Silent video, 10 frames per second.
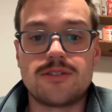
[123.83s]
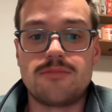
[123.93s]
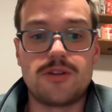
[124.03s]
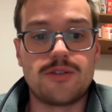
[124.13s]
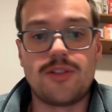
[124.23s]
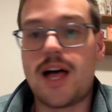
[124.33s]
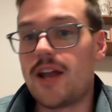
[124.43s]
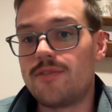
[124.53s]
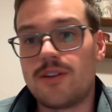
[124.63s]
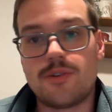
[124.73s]
There's a lot
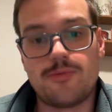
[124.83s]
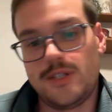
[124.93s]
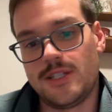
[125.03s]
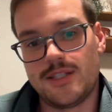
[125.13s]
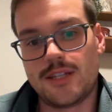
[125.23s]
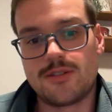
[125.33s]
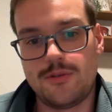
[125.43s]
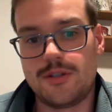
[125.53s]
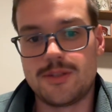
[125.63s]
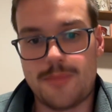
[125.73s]
of different reasons that
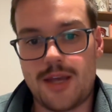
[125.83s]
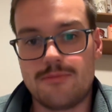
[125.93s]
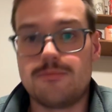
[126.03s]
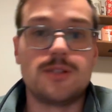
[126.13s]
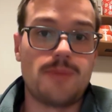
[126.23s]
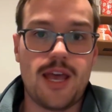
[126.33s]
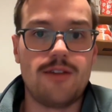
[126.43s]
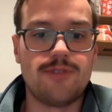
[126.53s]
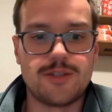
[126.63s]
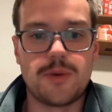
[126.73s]
students might
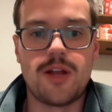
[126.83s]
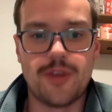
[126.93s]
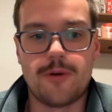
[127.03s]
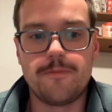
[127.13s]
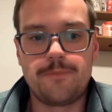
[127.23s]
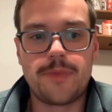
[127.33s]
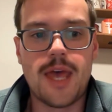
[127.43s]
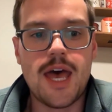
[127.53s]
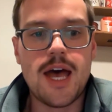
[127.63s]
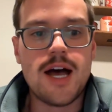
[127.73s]
misbehave, as we all know.
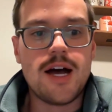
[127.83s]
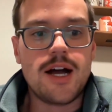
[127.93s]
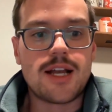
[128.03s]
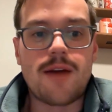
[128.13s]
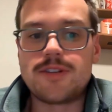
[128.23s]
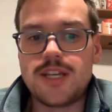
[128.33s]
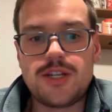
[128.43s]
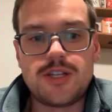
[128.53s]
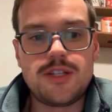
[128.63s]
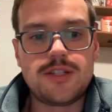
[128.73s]

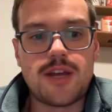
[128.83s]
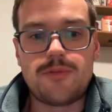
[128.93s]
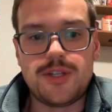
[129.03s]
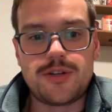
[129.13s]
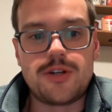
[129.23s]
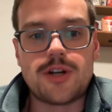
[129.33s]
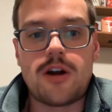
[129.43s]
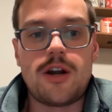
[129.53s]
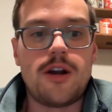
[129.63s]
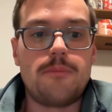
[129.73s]
Conversations and research
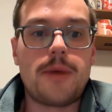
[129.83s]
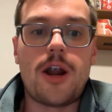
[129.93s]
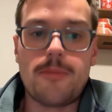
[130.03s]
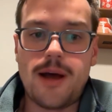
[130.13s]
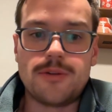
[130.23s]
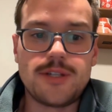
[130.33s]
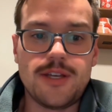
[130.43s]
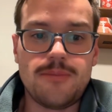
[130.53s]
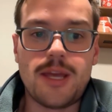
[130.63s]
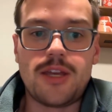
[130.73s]
are paramount
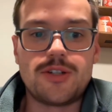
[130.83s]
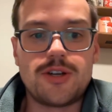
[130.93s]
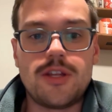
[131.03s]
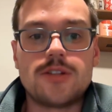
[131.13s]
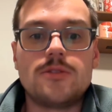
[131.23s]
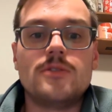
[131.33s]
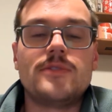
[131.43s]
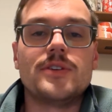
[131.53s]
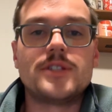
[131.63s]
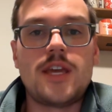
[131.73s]
in making sure that students
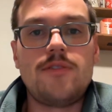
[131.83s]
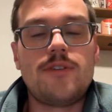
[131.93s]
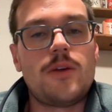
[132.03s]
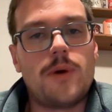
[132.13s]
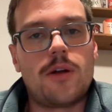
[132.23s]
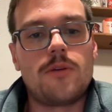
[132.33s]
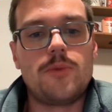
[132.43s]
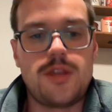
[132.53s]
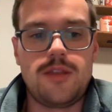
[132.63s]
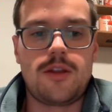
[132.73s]
feel safe and welcome
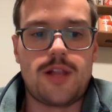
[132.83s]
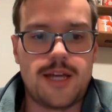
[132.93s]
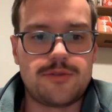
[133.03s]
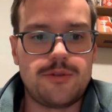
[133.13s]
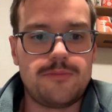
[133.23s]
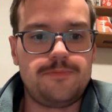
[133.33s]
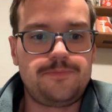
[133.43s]
within the classroom.